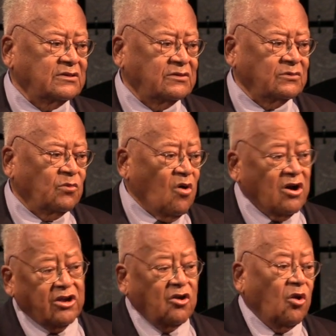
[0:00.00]
to
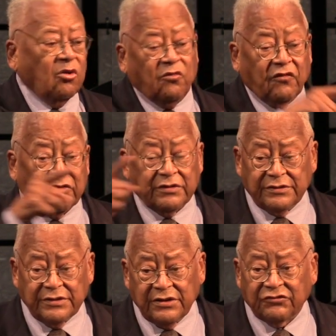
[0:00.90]
walking all over
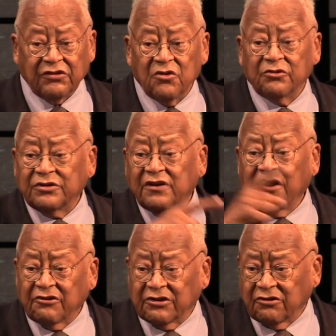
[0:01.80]
his known
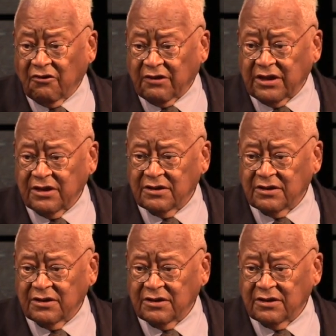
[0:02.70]
territory,